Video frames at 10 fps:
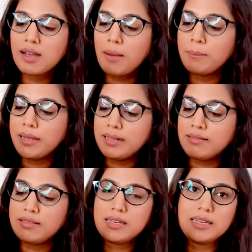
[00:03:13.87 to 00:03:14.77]
come
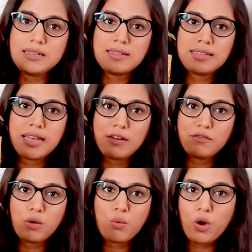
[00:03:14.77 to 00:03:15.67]
in these
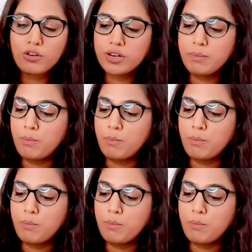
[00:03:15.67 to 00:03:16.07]
self-watering